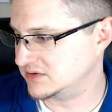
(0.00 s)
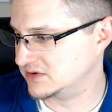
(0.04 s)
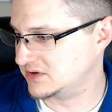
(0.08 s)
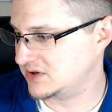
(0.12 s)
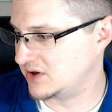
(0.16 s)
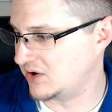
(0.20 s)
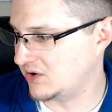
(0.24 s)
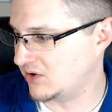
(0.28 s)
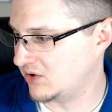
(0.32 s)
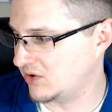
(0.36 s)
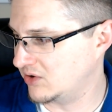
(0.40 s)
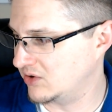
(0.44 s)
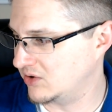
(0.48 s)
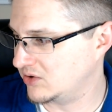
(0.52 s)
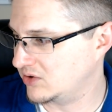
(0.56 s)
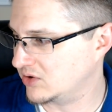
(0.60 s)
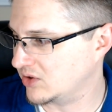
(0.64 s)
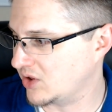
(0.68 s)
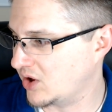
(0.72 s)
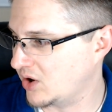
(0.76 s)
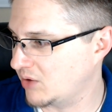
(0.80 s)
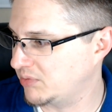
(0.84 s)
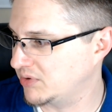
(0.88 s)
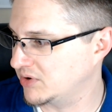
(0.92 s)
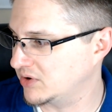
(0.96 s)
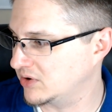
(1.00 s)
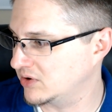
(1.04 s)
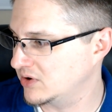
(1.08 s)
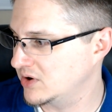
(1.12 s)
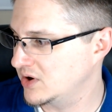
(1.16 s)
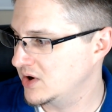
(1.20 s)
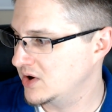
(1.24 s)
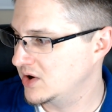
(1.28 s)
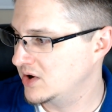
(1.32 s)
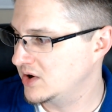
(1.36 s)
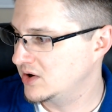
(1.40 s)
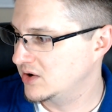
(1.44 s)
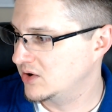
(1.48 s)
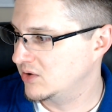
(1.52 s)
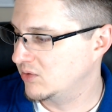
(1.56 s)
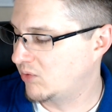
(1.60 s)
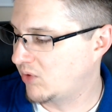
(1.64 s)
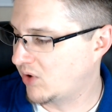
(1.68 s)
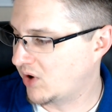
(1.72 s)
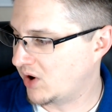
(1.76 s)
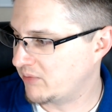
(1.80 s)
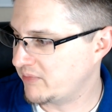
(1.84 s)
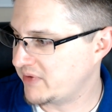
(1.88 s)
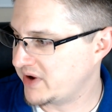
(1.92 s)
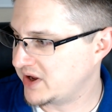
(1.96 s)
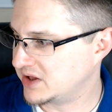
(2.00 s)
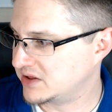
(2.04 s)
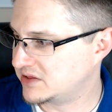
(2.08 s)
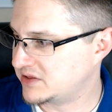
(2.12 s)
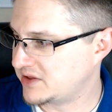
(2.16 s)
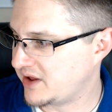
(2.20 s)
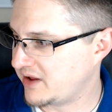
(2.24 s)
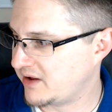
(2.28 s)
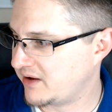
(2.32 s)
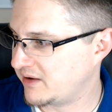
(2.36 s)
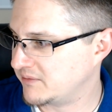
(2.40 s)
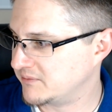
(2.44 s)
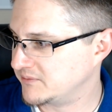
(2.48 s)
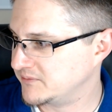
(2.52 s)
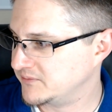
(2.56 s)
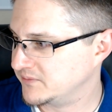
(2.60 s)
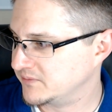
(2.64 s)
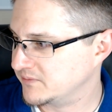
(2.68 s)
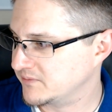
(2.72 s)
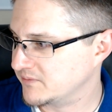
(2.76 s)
the whole global warming thing,